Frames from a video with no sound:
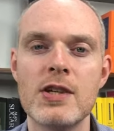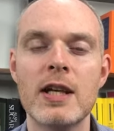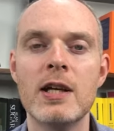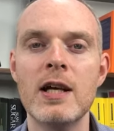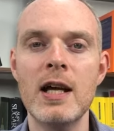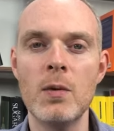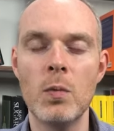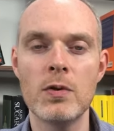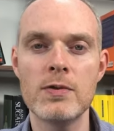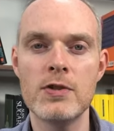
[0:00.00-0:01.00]
So you're going to
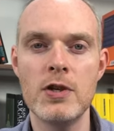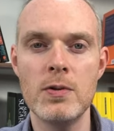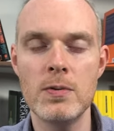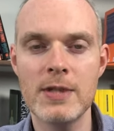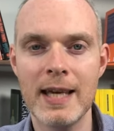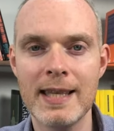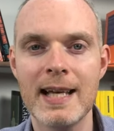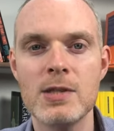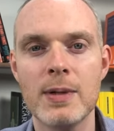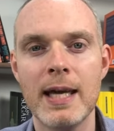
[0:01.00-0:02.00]
want to take that
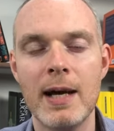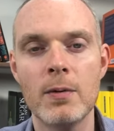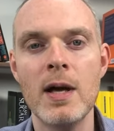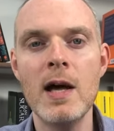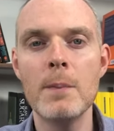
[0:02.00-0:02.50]
into account.